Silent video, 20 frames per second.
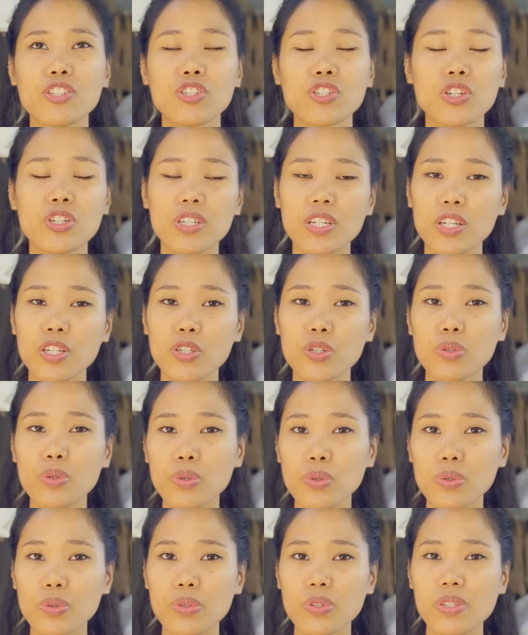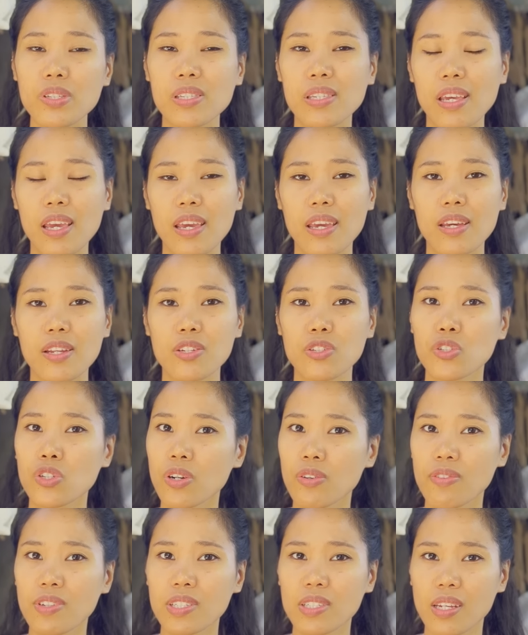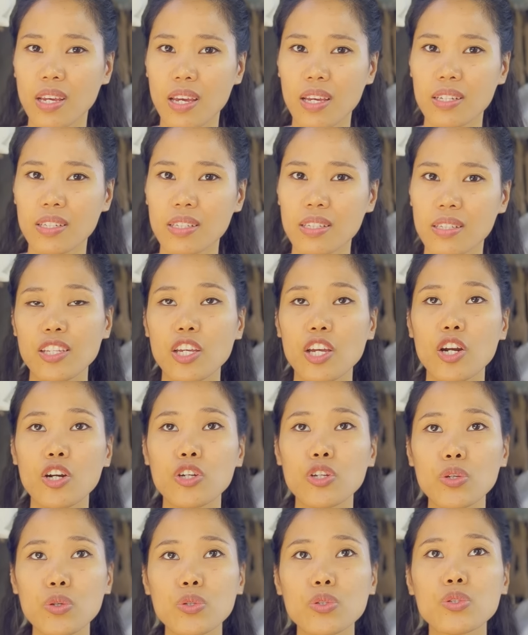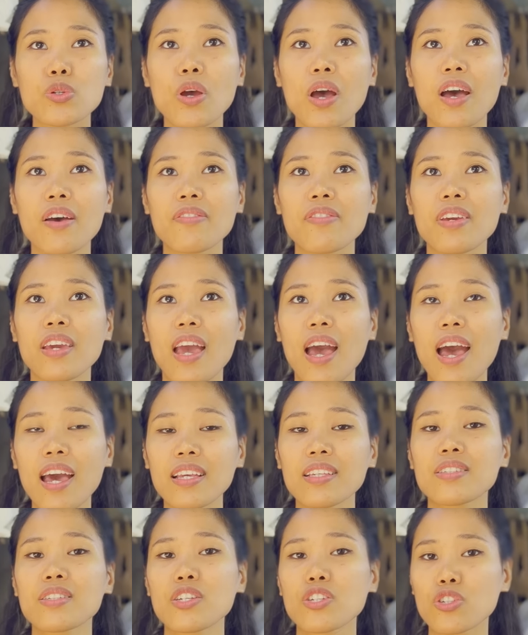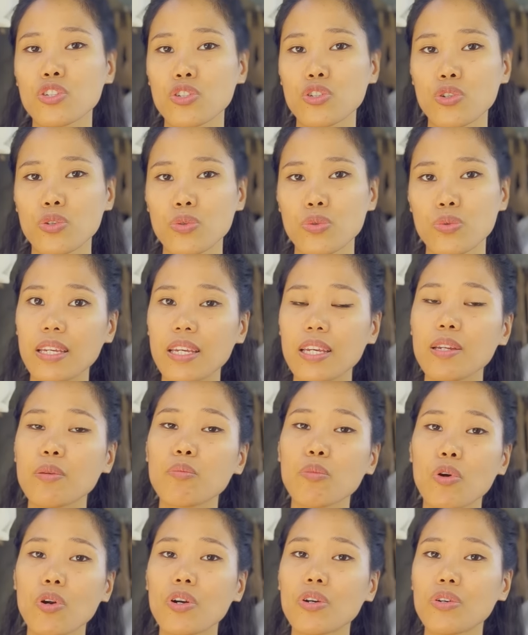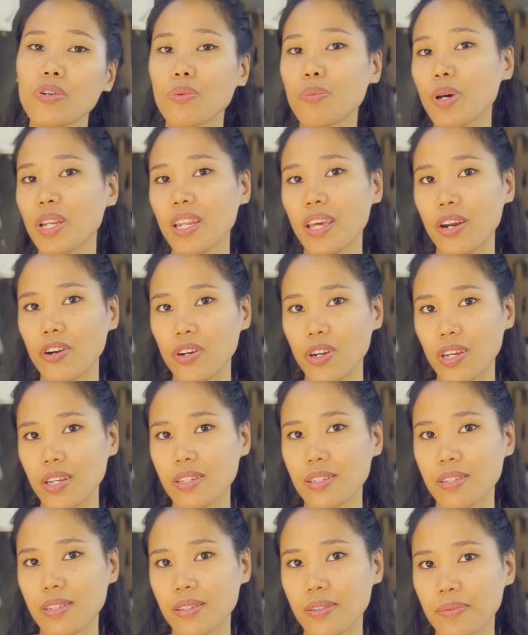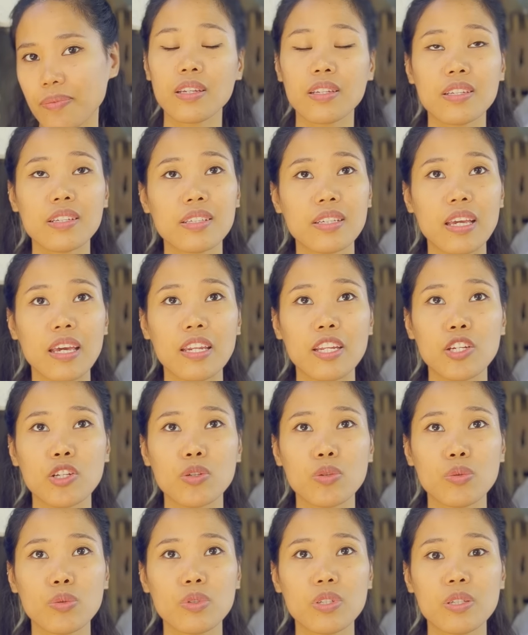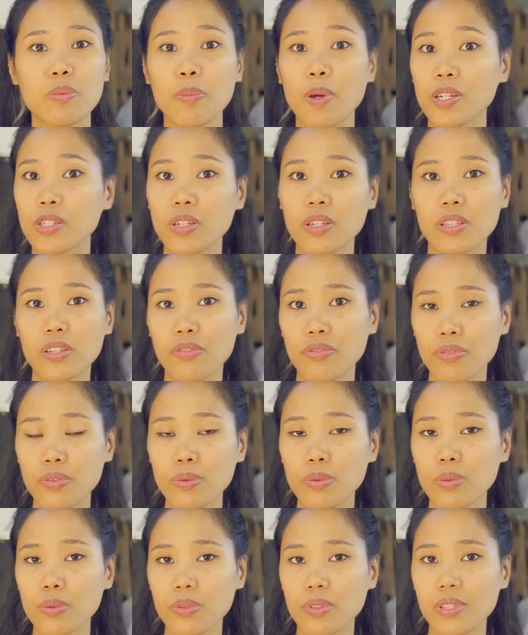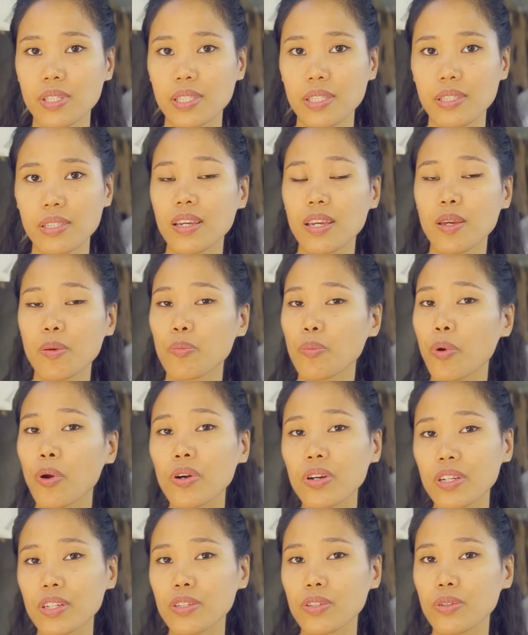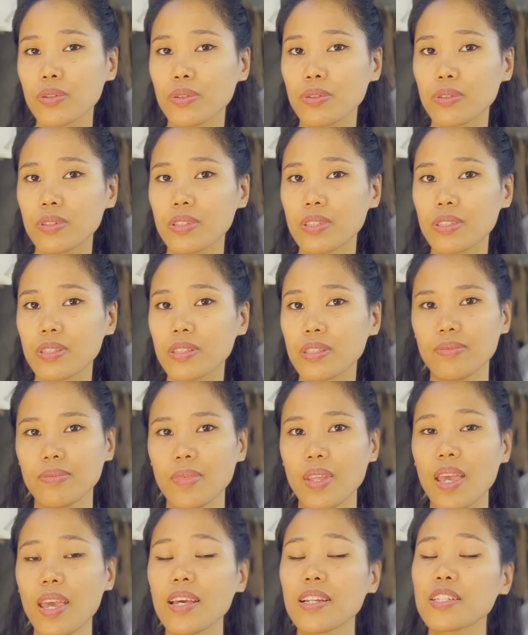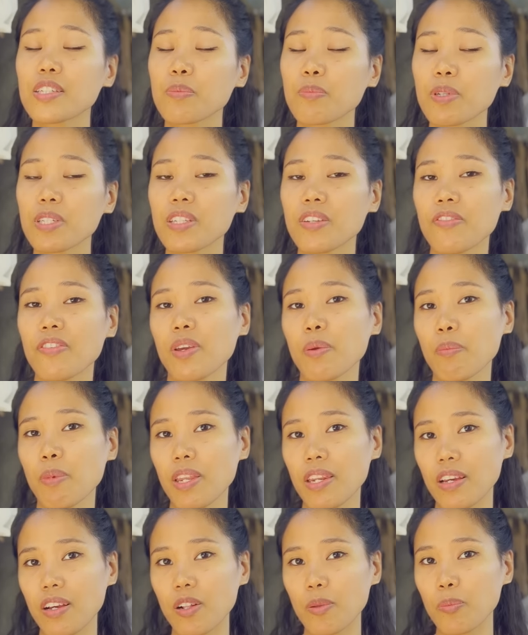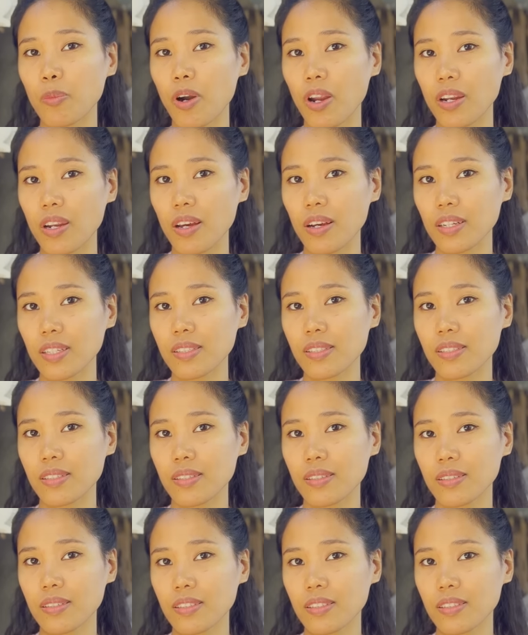certain goods and services they are used to having access to in more urban areas. This can include specialty foods, imported goods, and specific medical products.